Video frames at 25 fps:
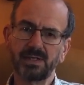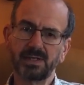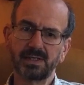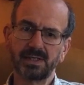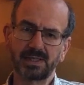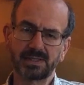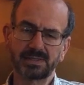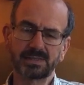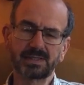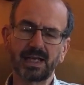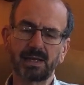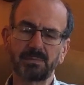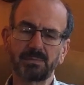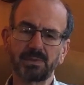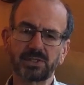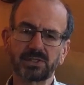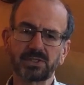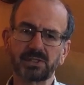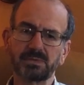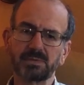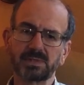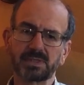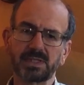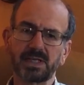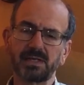established
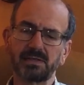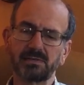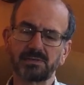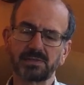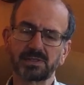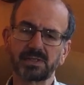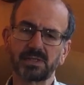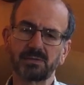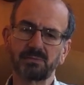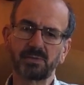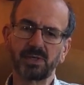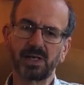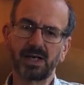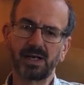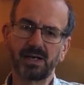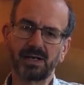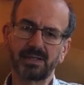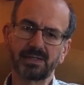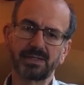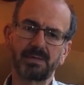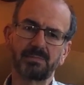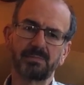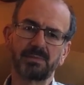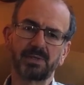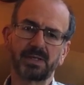themselves somewhere, and
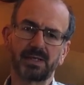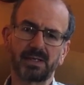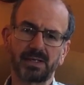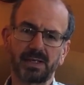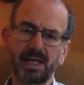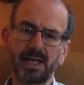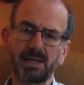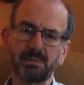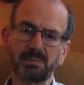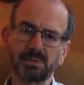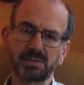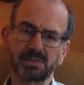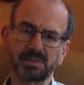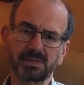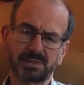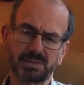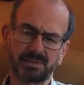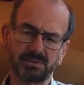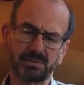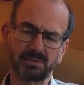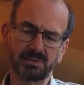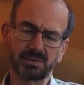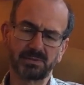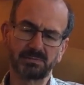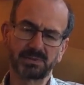then been unable to
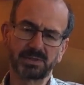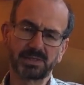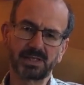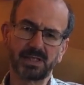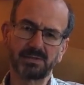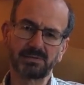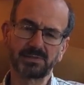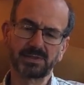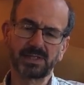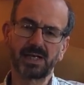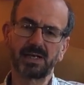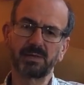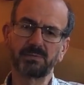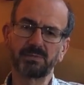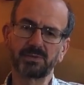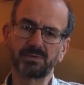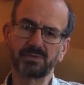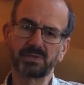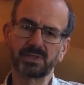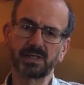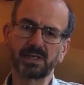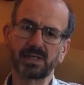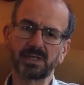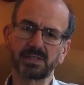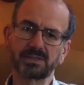sort themselves out with
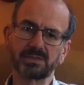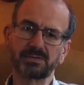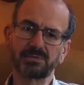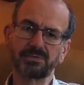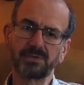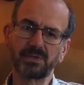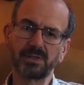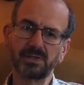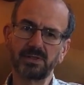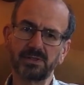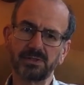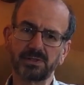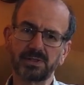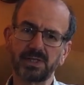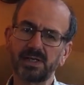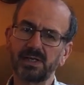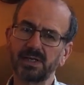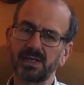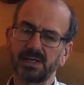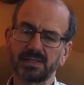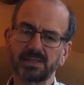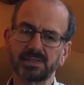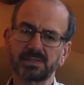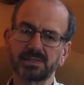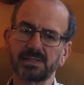regard to food
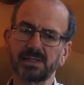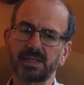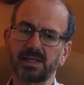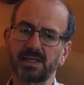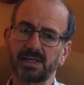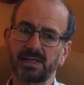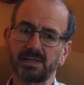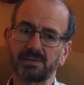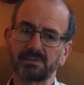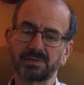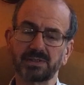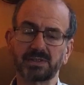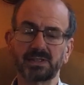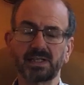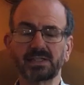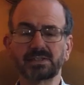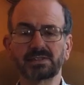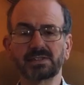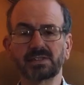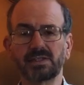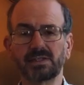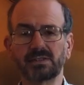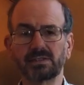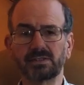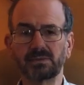and starved. And that's
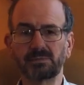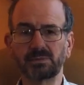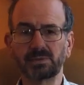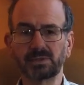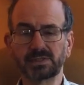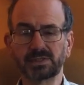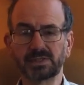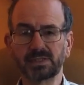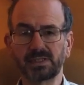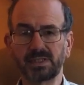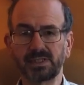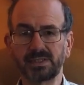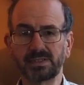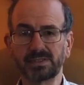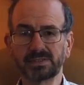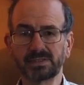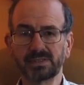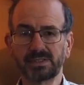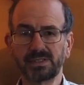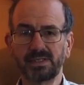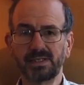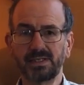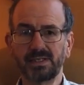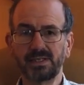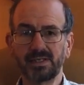a horrible sight.
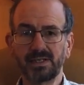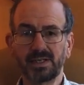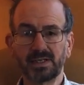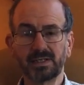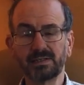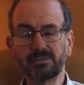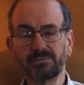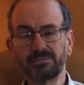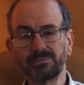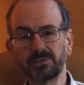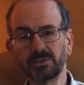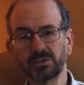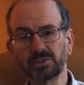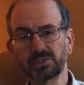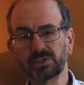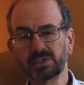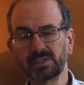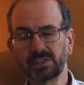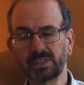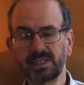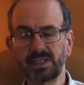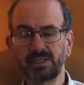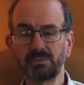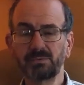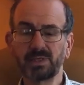And
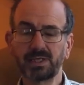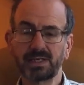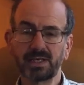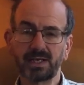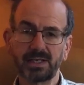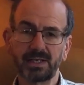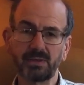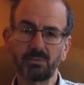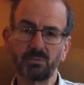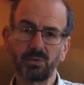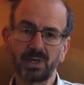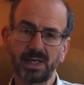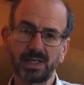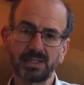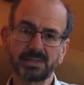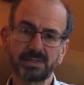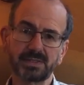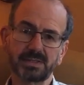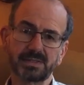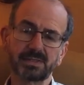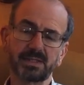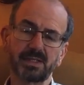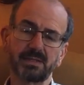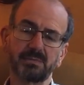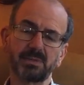unfortunately, we're getting wetter
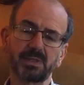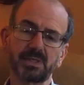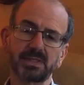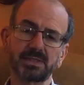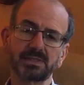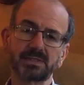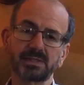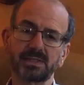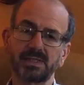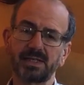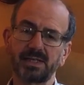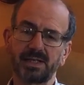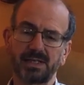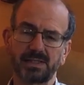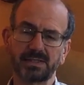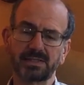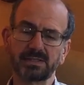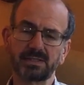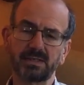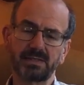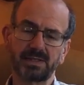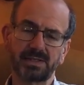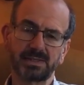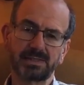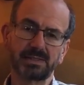summers, and
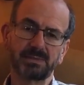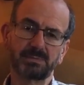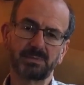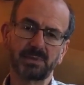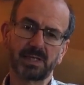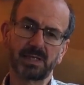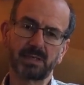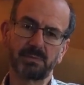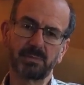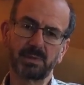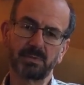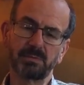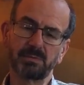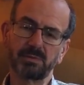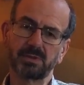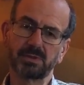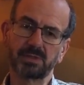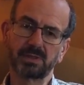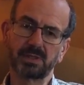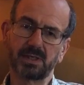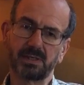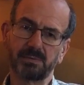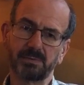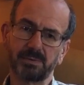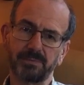so this is becoming more
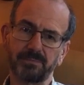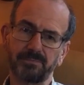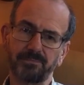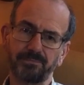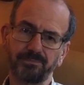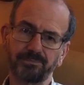common.